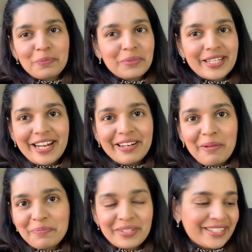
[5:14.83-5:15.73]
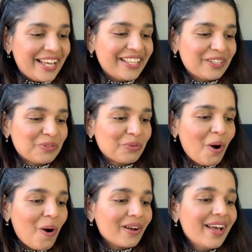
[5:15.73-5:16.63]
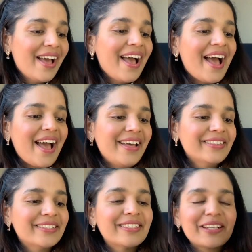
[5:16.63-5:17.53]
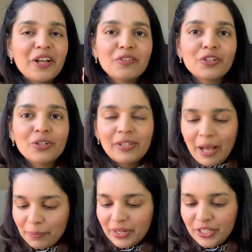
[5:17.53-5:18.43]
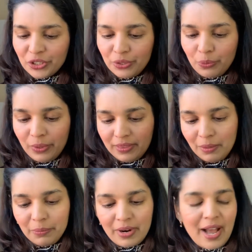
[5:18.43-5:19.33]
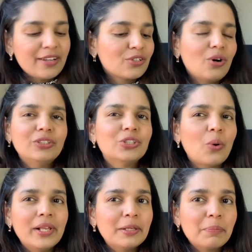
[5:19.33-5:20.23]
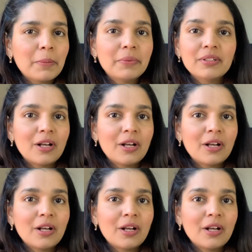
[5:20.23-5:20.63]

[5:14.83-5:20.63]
if I'm saying this wrong. And this is kind of a collaboration with the brand called Toilet Paper.